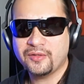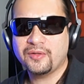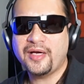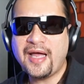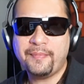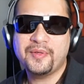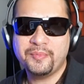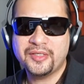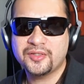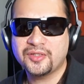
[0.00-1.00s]
happen
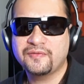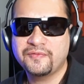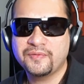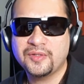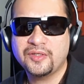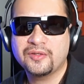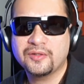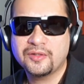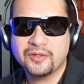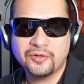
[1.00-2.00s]
because of
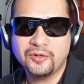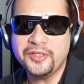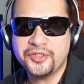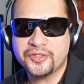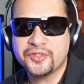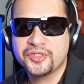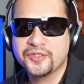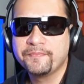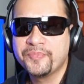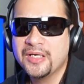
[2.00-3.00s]
collisions.
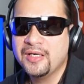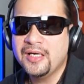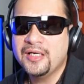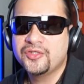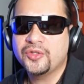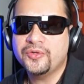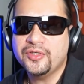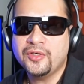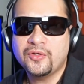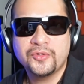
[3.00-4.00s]
So,
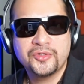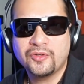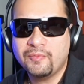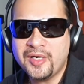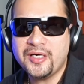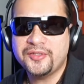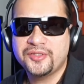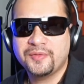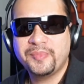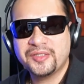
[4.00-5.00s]
also on Mars, there's
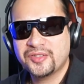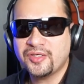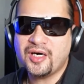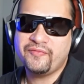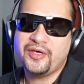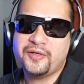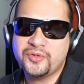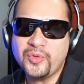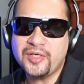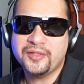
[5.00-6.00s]
a big scarf there as
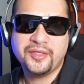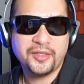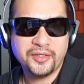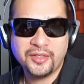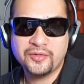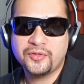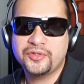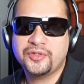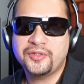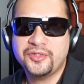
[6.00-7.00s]
well. And there you can
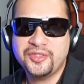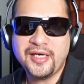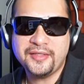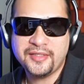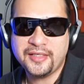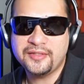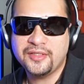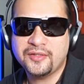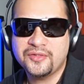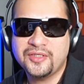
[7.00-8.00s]
also understand that,
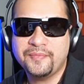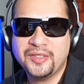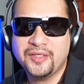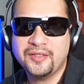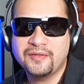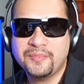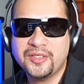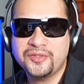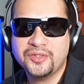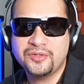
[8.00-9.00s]
something hit
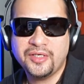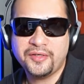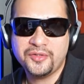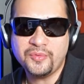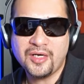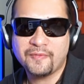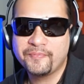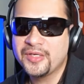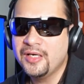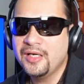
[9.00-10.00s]
Mars there as well.
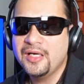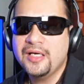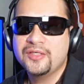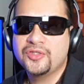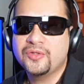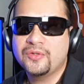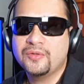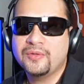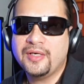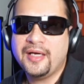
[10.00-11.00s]

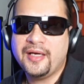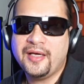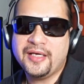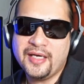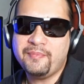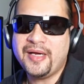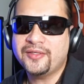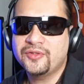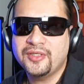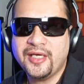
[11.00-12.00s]
So again, back
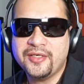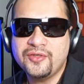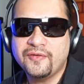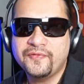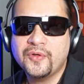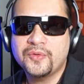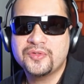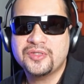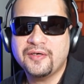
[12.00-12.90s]
to the 9 UFOs.